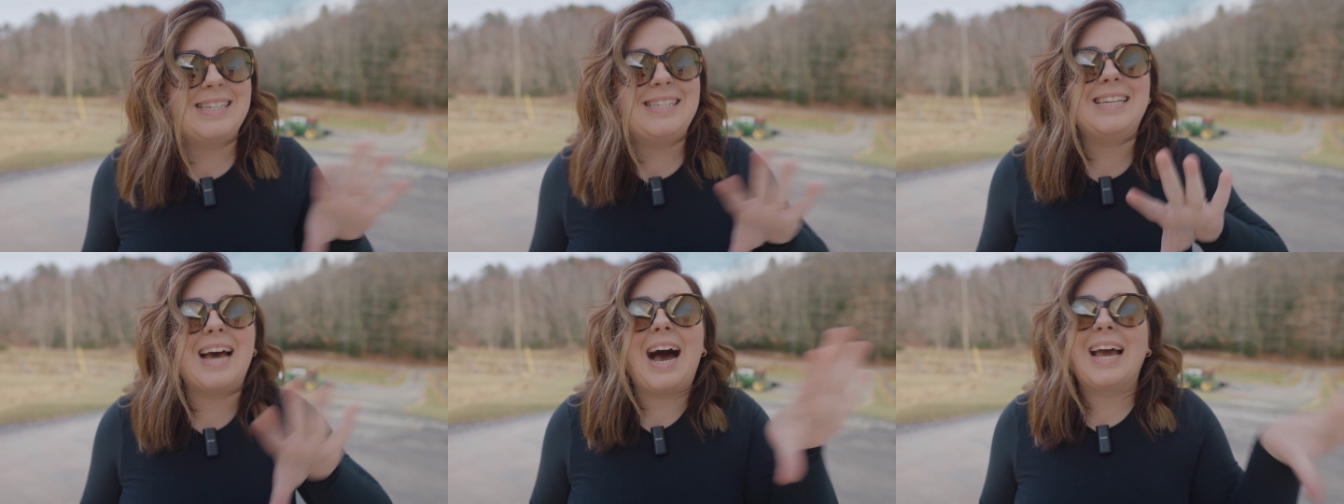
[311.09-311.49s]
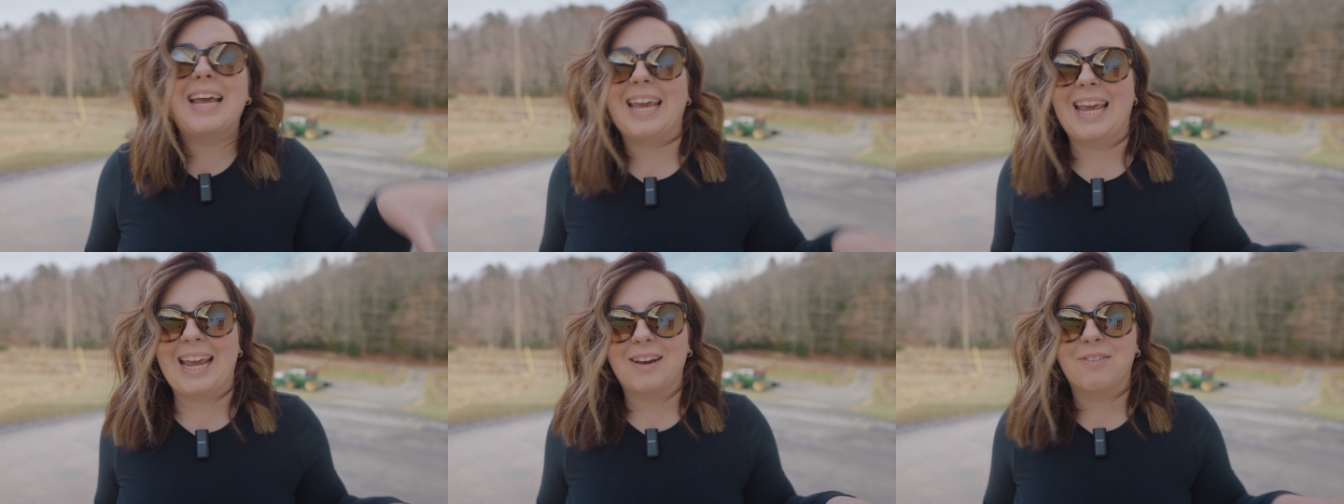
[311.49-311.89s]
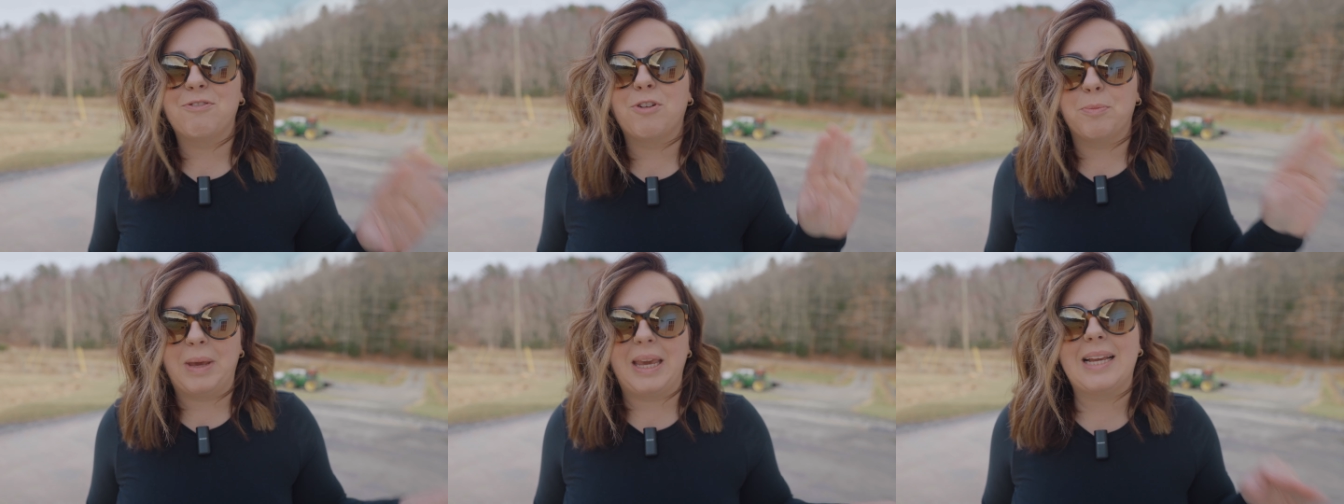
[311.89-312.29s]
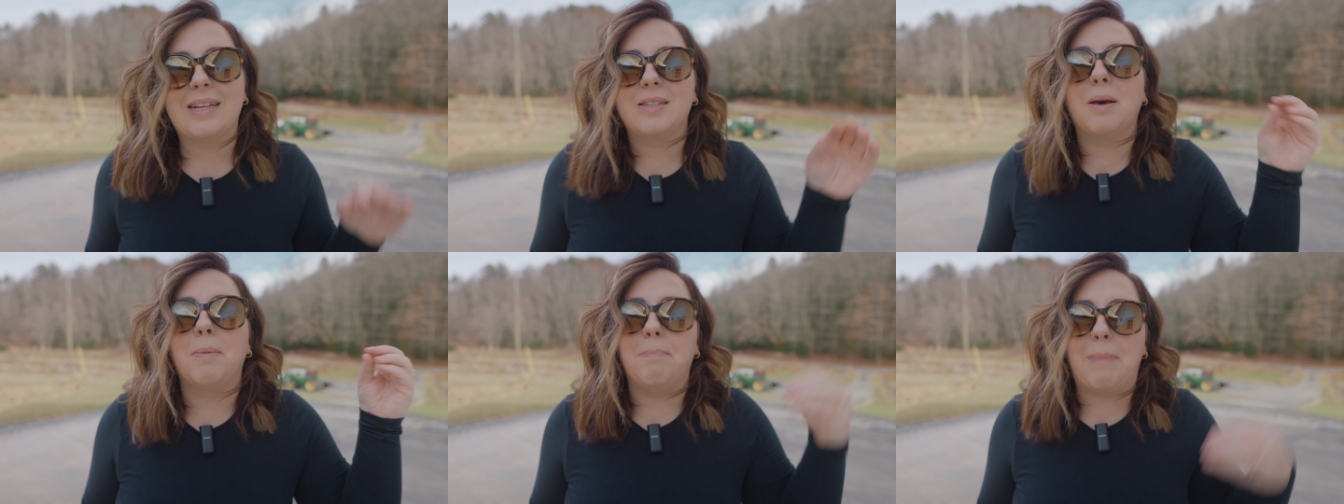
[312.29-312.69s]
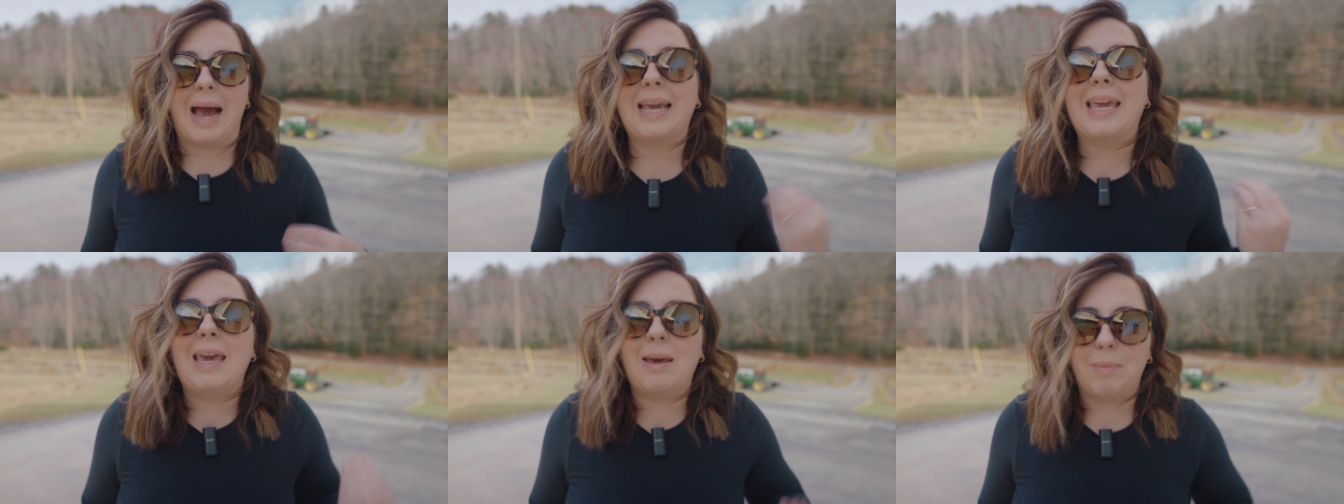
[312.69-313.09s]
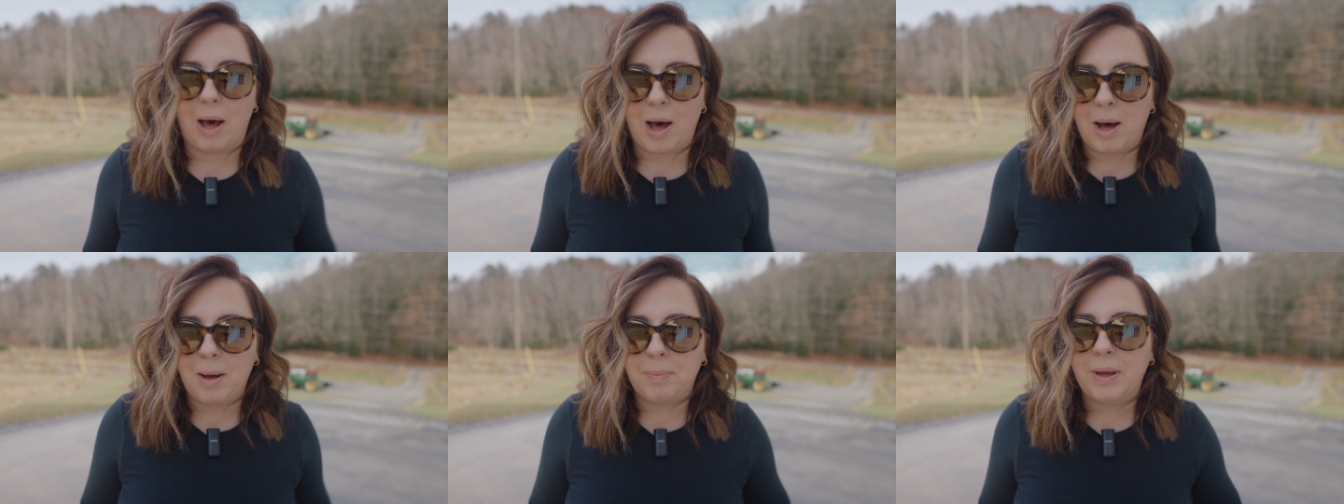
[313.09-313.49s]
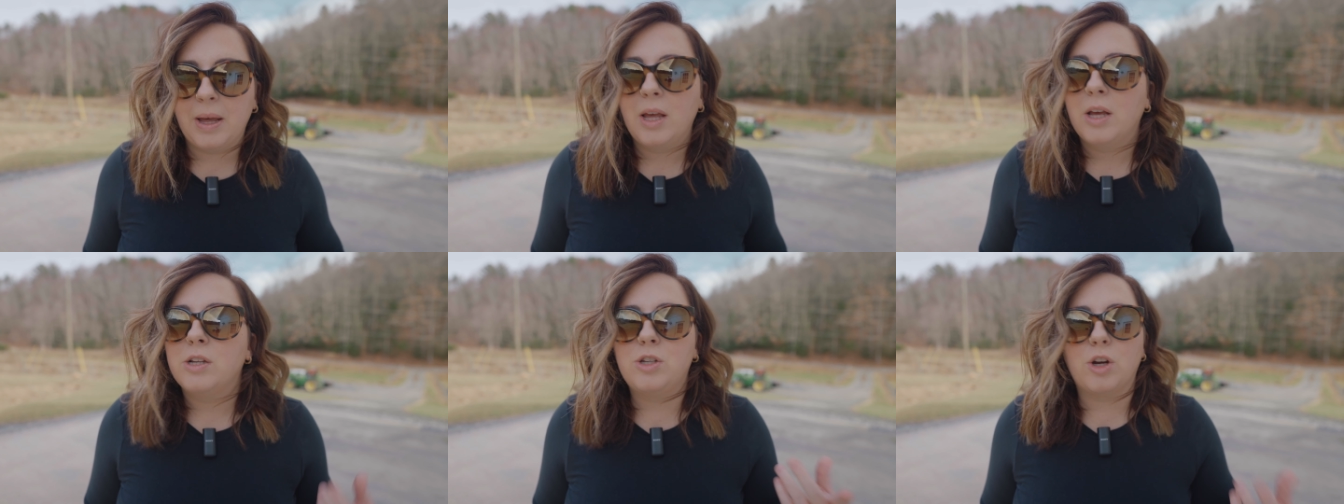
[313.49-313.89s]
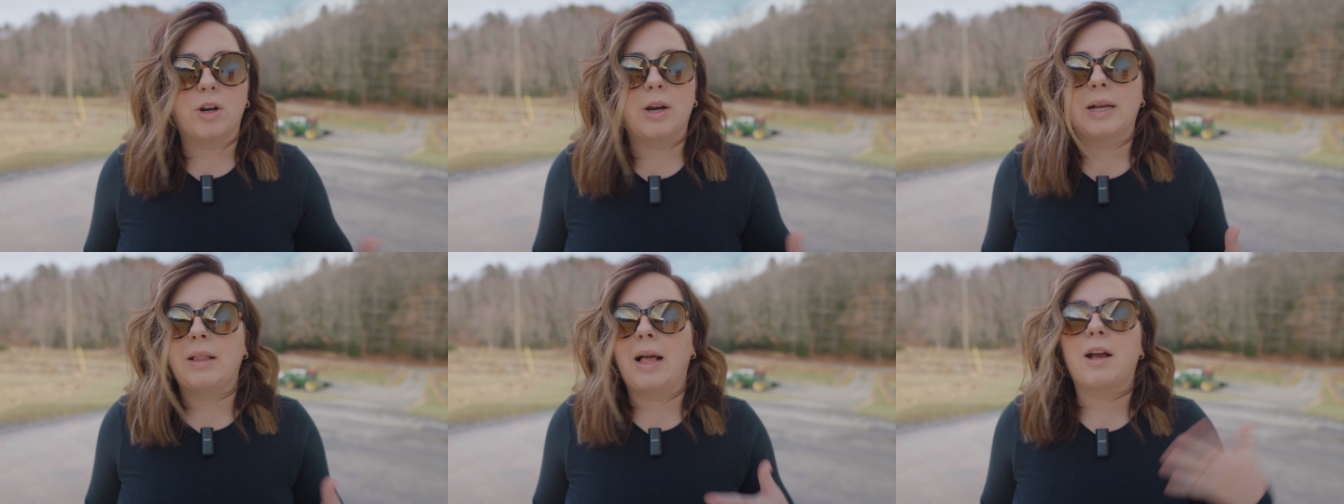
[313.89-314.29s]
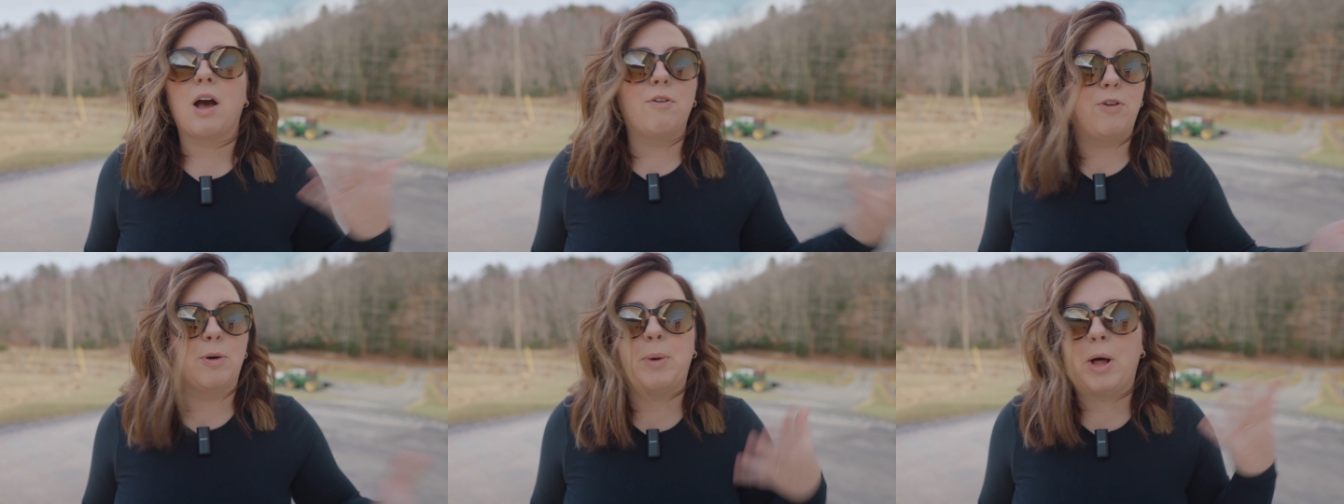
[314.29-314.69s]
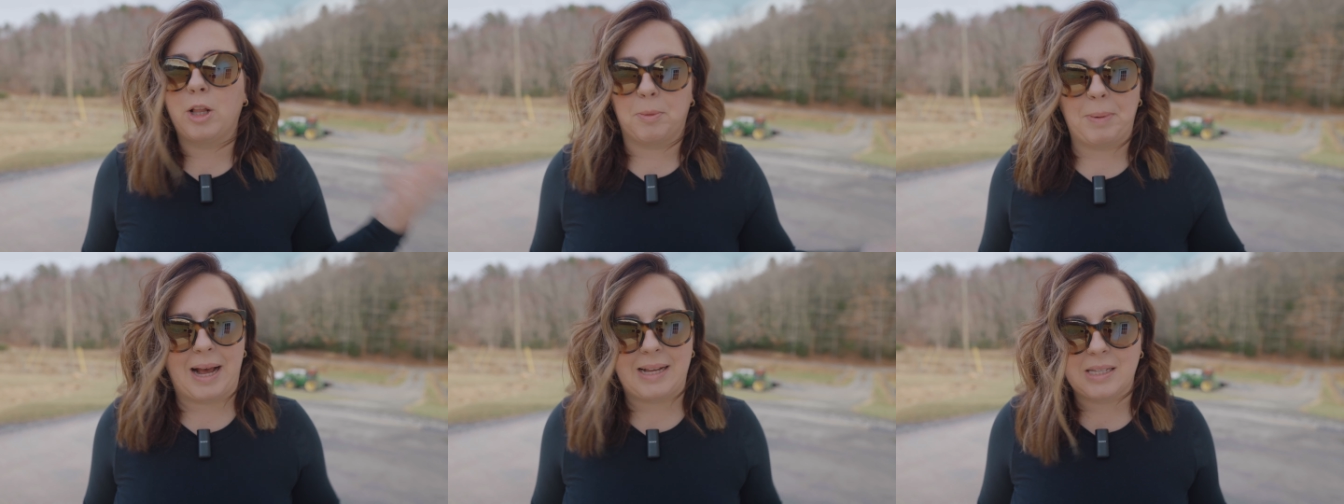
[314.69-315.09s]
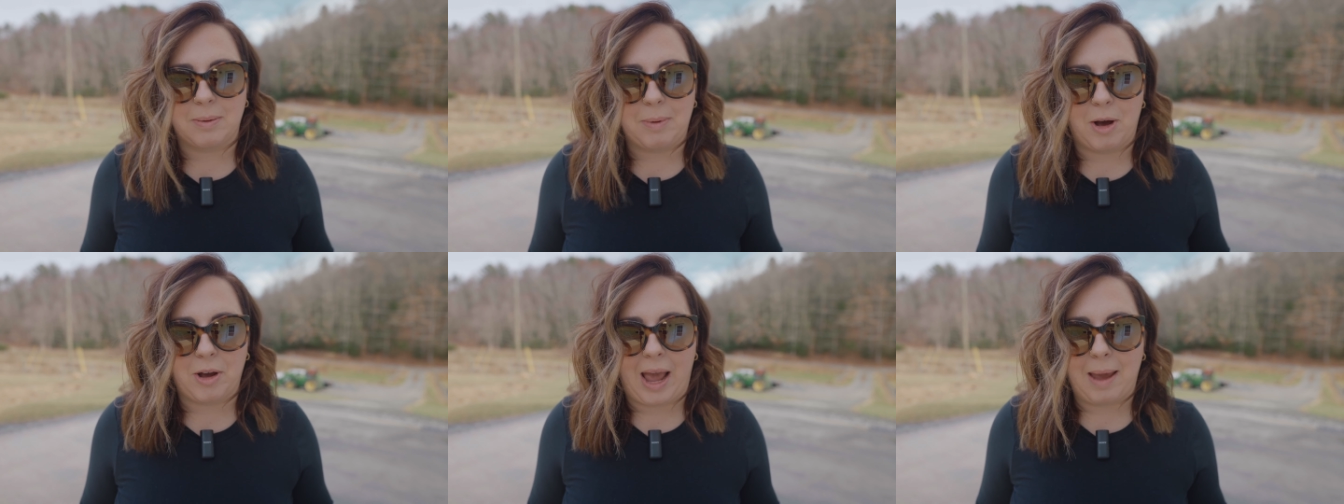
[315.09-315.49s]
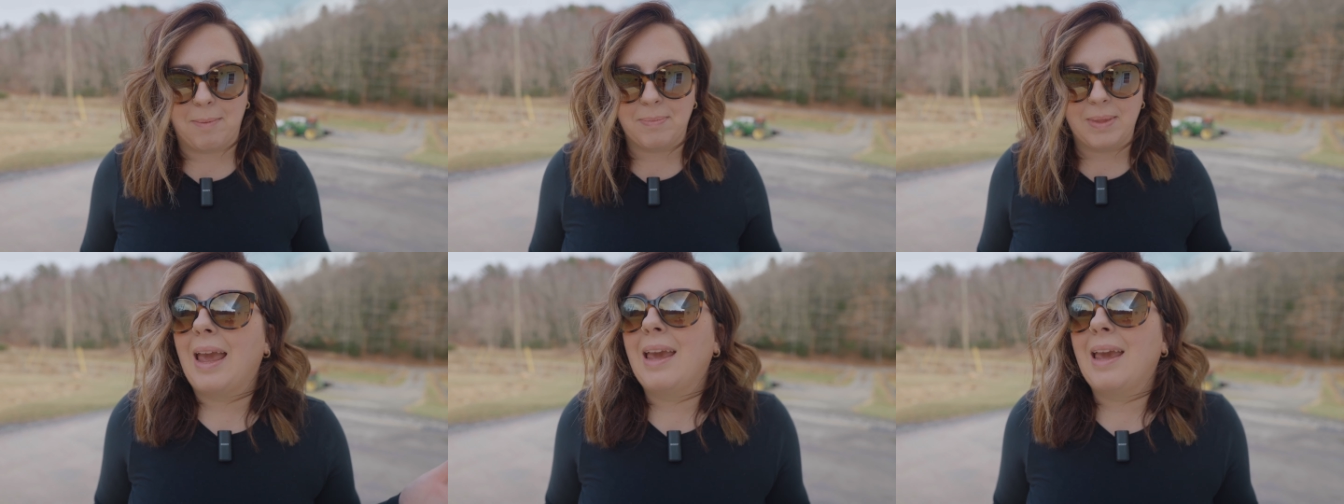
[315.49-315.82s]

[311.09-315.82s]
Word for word: dying for me to mic him up during like a football or basketball game.